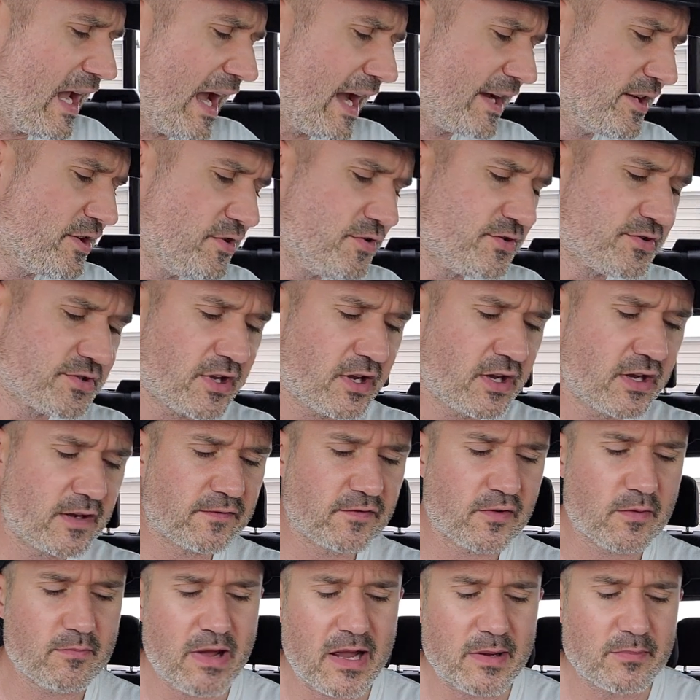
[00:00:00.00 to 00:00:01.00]
I use, uh,
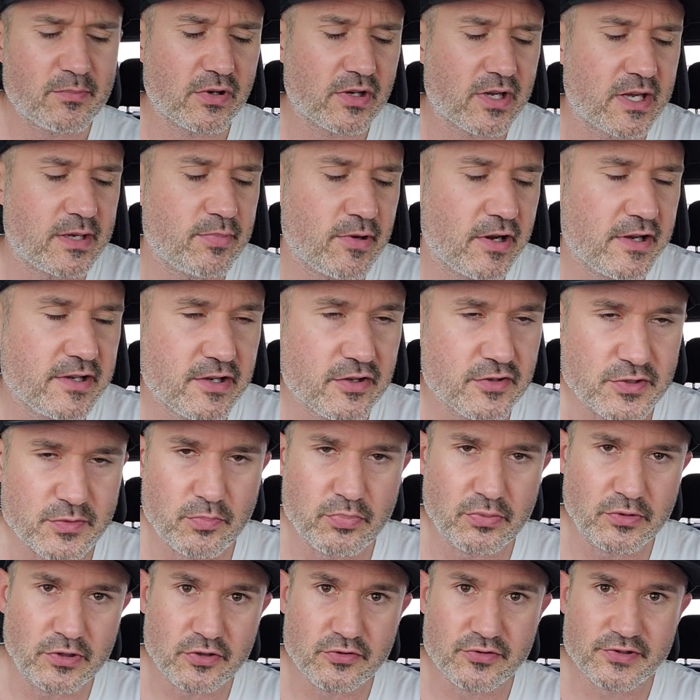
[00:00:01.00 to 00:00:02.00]
for my bookkeeper, I use
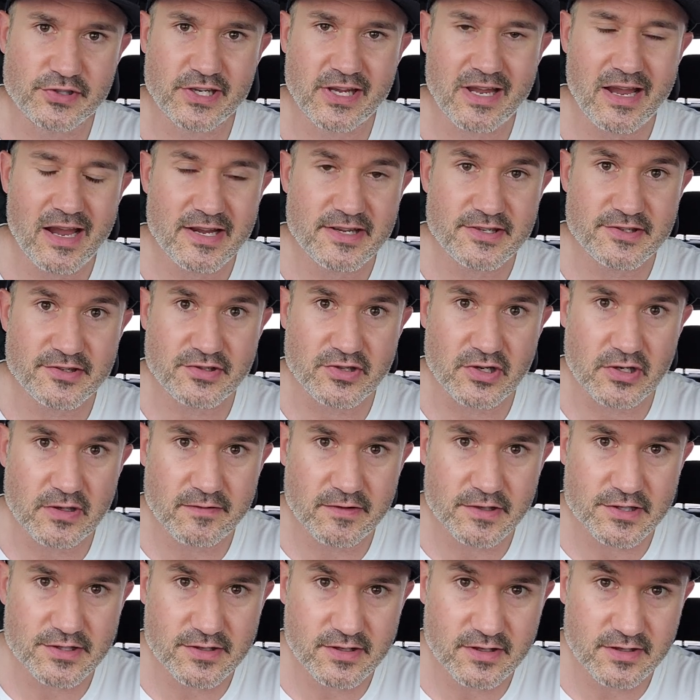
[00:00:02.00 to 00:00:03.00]
Blue Skies
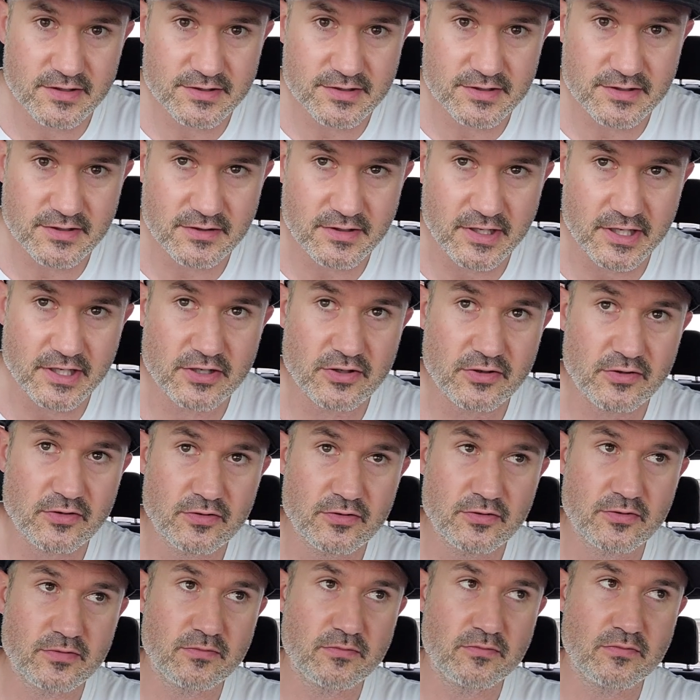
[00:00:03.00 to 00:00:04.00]
Services. They
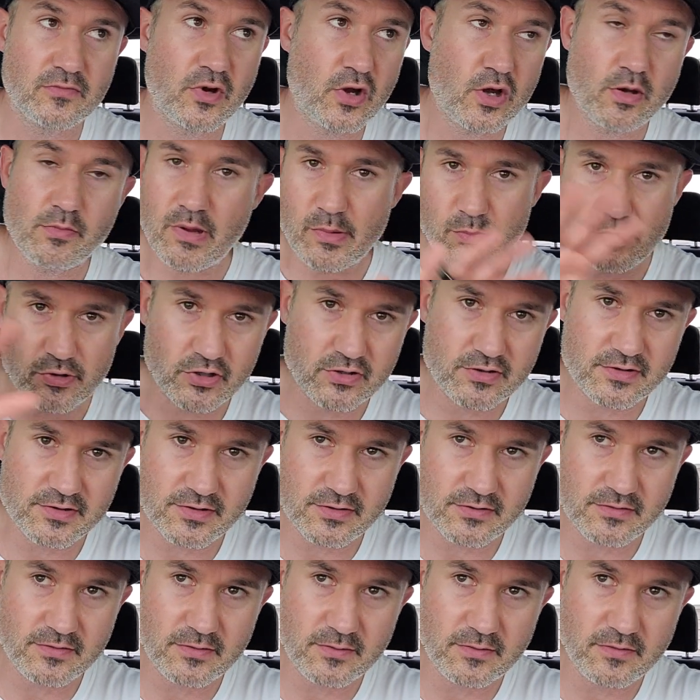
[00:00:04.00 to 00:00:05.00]
do all my
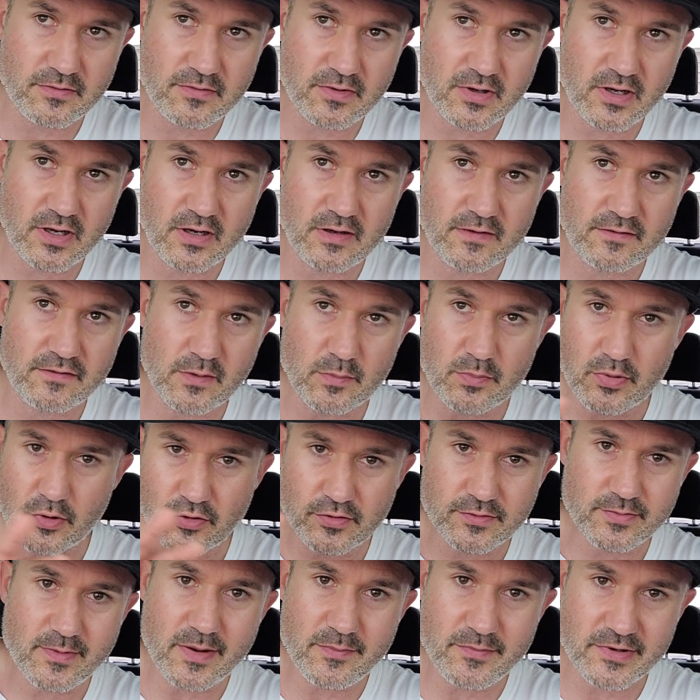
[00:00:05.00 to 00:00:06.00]
books uh, for
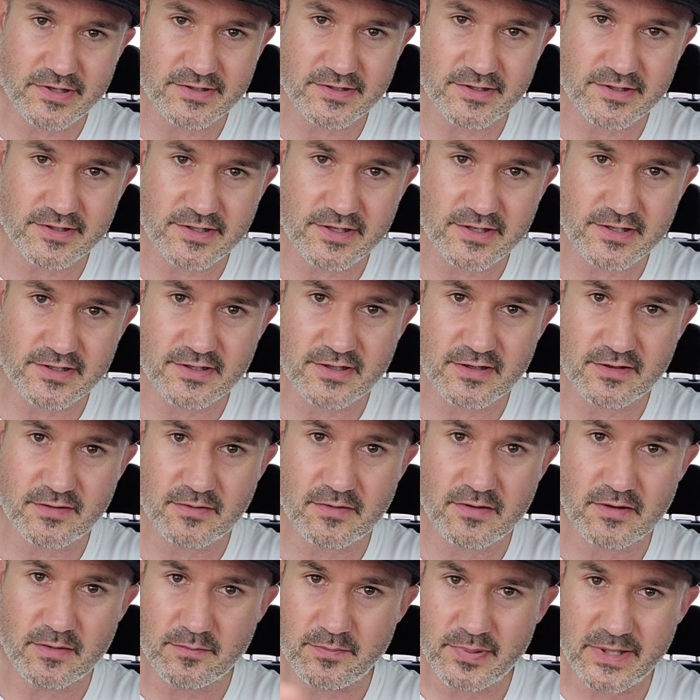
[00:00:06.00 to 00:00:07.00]
both my businesses,
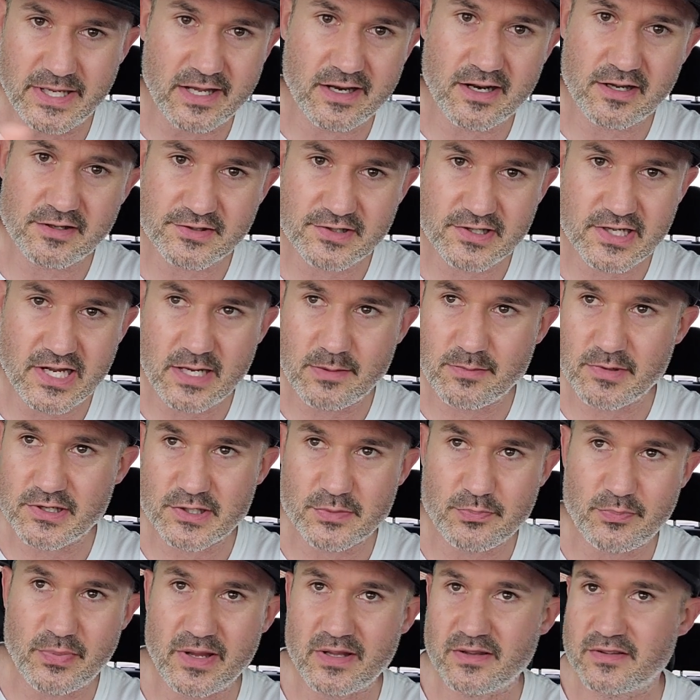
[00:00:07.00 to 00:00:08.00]
P&L
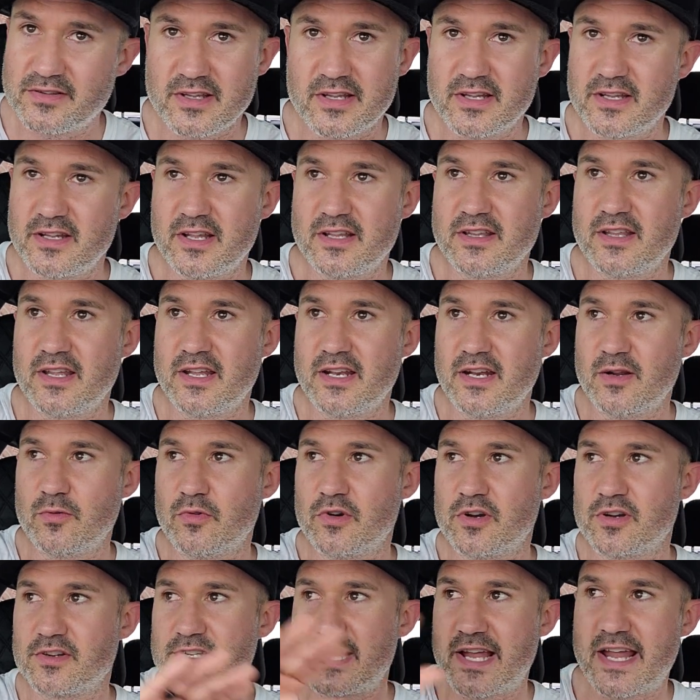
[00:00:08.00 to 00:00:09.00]
statements, and it
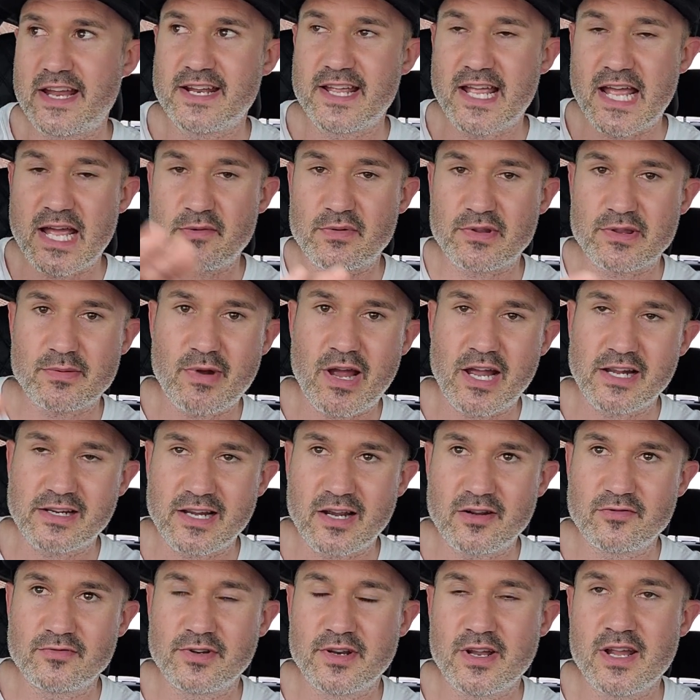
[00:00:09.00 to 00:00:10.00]
works hand in hand with my
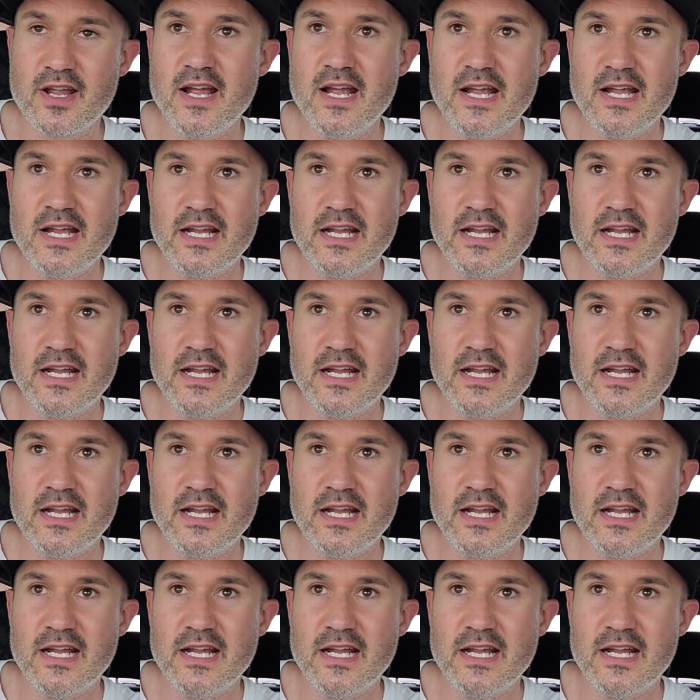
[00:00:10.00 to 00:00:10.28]
accountant.